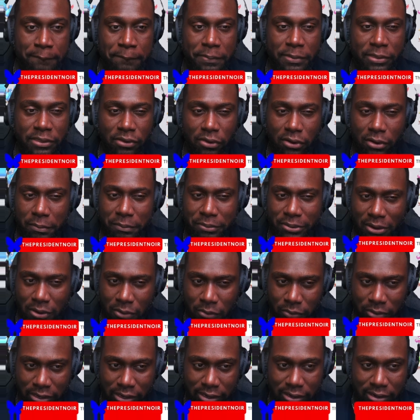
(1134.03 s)
Your
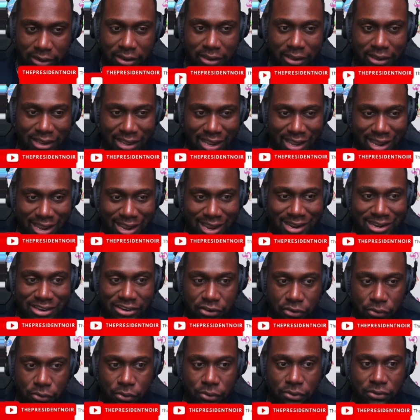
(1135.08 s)
opponent can't
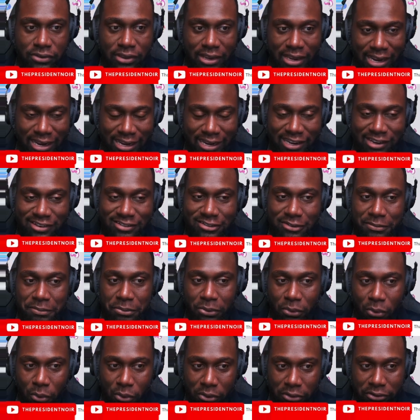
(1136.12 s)
use any
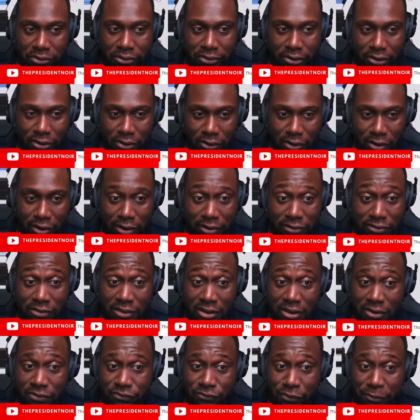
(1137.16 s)
supporter cards
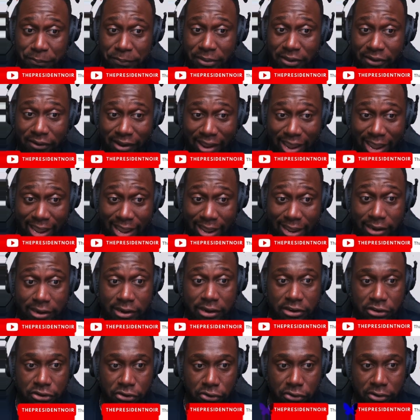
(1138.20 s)
from their hand
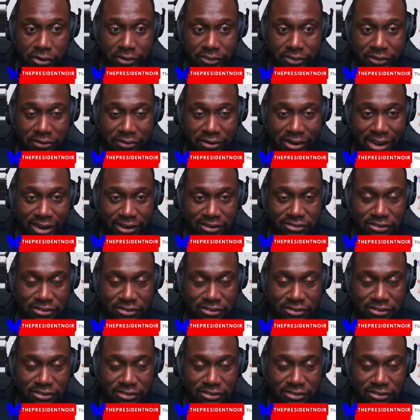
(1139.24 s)
during their next